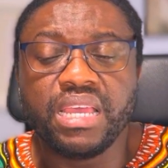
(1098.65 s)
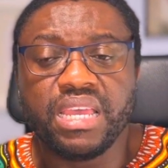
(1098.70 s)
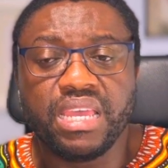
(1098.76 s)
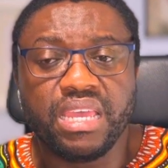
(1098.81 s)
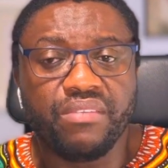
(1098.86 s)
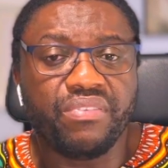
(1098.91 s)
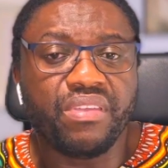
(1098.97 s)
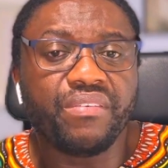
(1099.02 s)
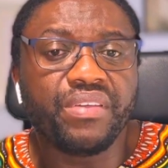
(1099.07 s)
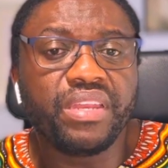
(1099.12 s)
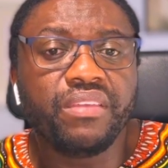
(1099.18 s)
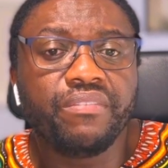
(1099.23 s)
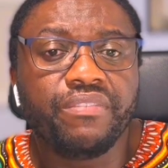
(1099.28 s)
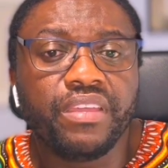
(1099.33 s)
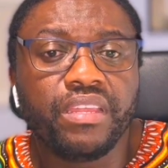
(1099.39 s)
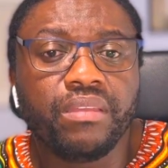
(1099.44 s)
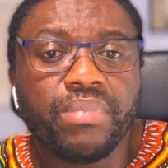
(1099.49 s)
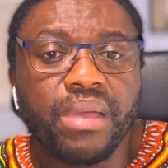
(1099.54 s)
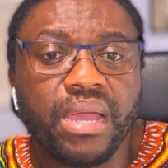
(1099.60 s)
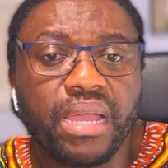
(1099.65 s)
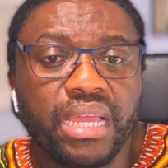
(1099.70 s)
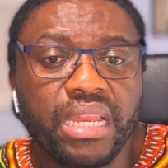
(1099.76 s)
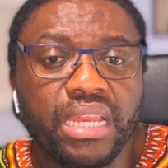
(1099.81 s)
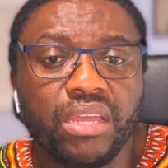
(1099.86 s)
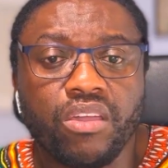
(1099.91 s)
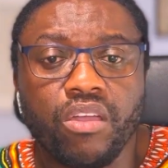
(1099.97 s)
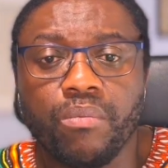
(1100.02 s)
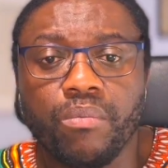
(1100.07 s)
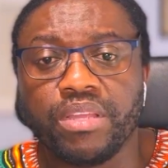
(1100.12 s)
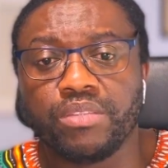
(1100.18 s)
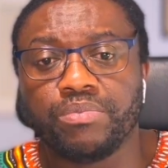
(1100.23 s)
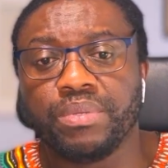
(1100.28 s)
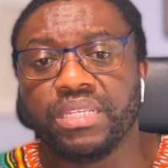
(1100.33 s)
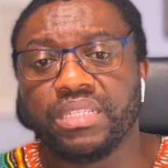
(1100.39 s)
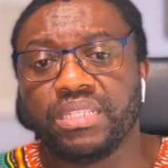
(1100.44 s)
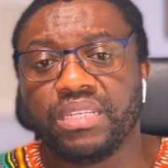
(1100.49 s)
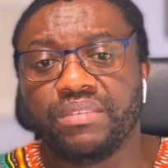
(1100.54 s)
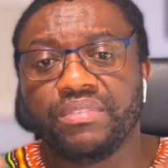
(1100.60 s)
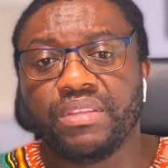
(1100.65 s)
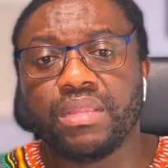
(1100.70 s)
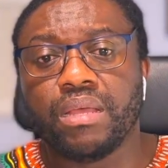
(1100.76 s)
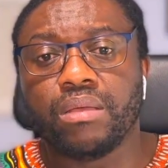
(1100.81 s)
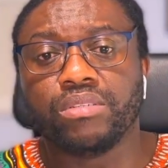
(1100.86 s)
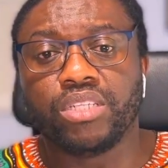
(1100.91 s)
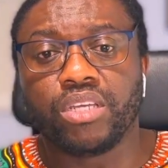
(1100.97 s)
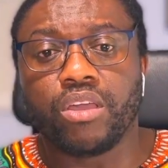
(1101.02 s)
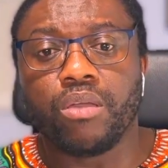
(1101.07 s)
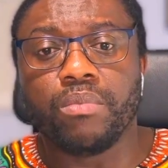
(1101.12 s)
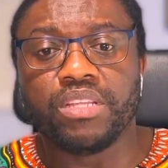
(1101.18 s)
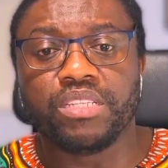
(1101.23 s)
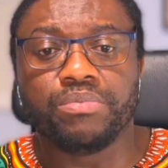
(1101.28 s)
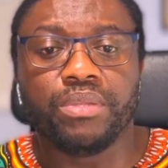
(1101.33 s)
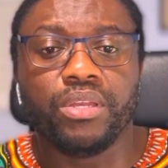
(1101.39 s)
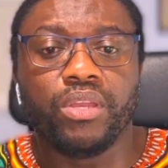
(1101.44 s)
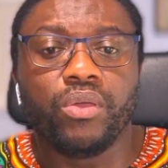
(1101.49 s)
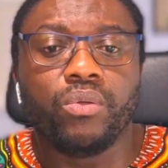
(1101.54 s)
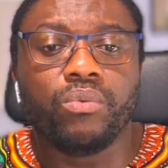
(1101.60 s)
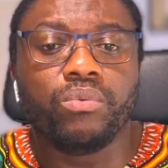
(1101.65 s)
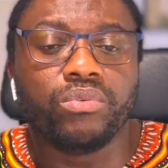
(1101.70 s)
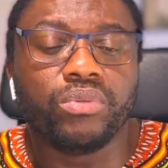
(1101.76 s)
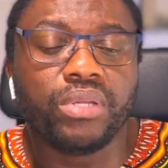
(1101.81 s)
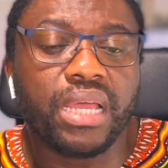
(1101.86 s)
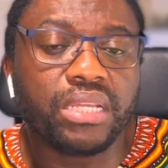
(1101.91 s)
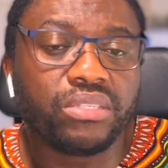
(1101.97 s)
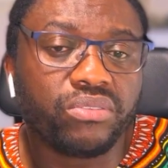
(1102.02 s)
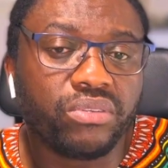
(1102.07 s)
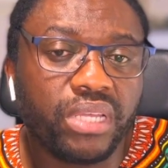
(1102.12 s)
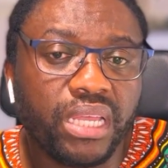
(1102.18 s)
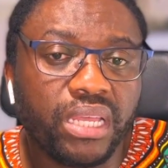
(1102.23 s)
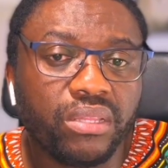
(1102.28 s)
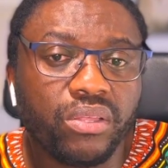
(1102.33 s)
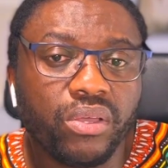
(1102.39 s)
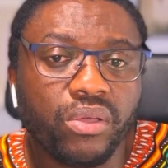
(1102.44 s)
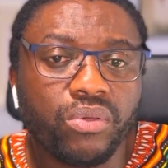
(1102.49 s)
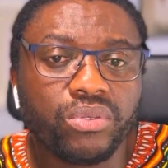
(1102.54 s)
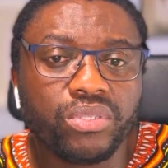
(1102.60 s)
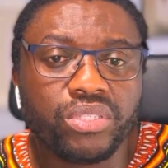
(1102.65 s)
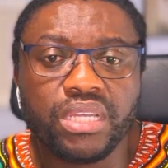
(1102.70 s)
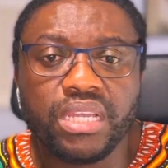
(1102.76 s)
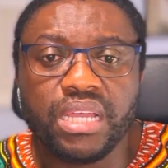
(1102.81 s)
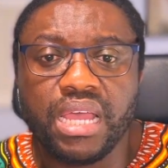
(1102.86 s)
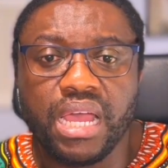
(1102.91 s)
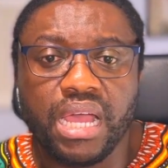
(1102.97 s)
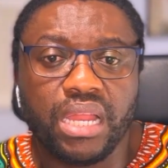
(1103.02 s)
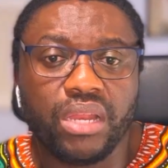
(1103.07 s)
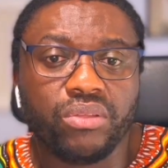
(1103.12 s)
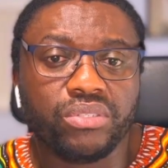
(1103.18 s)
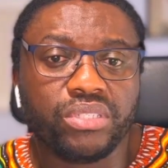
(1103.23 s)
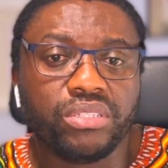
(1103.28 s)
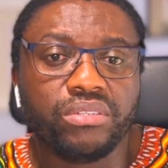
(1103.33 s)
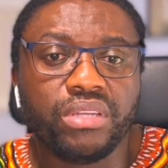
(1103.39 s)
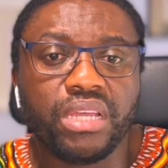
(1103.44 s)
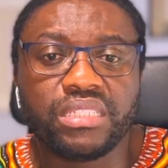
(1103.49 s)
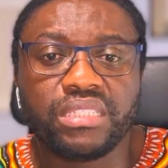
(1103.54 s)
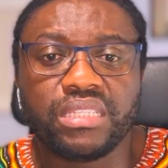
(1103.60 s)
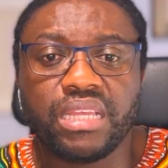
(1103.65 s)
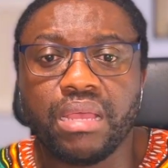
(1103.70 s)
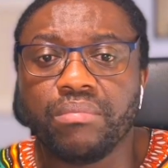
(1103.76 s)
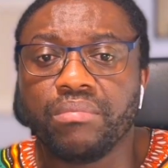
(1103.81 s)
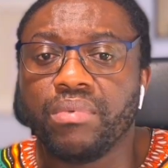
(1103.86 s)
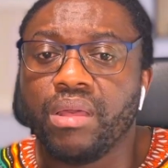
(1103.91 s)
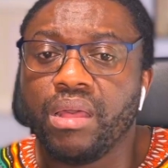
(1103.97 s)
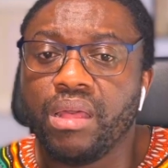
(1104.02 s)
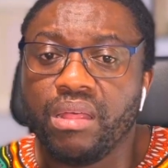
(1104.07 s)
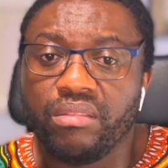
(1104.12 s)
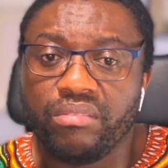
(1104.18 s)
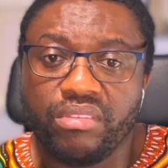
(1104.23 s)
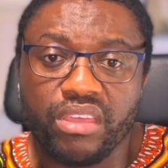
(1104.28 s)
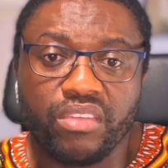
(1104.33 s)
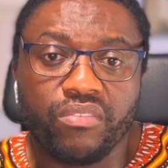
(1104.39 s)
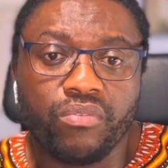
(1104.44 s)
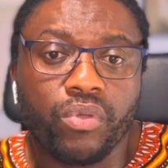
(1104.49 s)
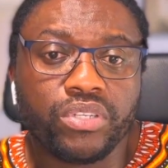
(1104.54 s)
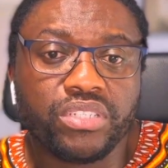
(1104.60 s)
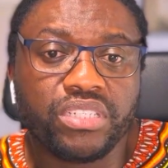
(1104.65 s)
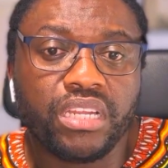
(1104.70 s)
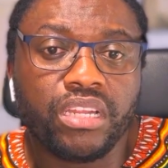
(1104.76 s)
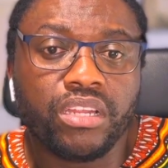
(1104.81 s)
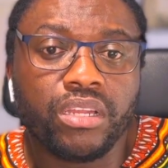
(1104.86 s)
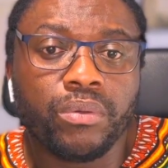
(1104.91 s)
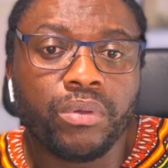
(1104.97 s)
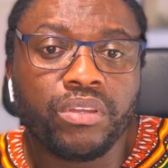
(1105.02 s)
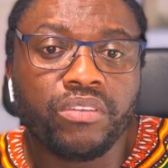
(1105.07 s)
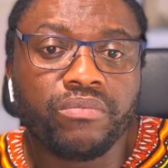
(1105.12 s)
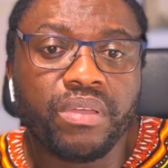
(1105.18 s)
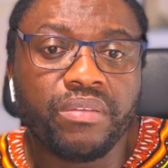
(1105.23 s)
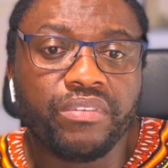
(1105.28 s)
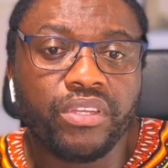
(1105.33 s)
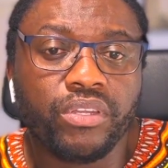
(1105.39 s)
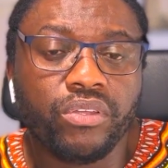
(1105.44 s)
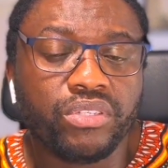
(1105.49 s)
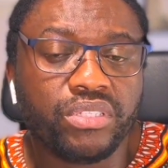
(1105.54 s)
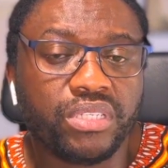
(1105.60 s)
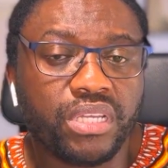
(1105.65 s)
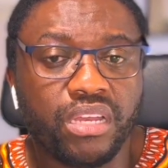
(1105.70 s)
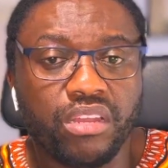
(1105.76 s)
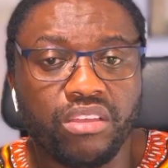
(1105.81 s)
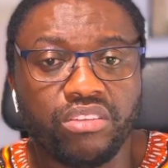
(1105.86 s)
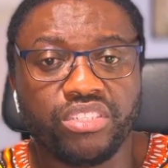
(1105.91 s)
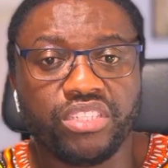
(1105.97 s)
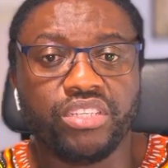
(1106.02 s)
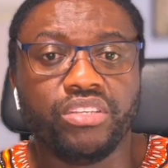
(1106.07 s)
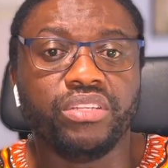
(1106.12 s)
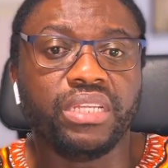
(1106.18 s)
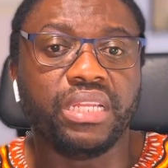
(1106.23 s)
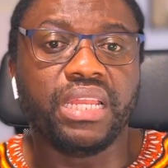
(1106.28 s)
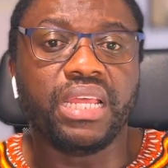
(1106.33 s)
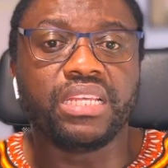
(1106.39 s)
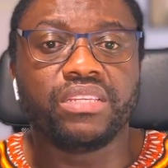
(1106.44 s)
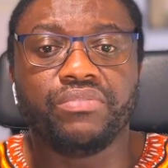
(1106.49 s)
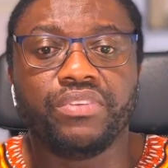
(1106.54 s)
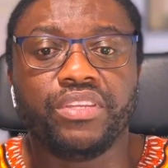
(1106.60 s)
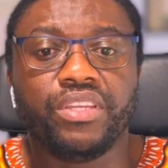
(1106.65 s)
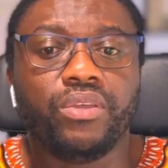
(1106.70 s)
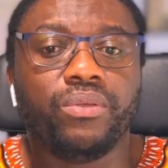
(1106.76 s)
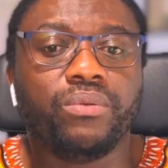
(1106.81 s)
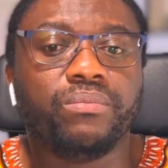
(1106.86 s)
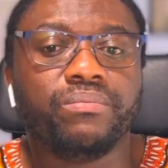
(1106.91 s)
If you have any feedback, any comments, please leave them down in the comments below. We would like to hear those. And until next time, thank you for watching another one of my videos, and I'll see you in the next video.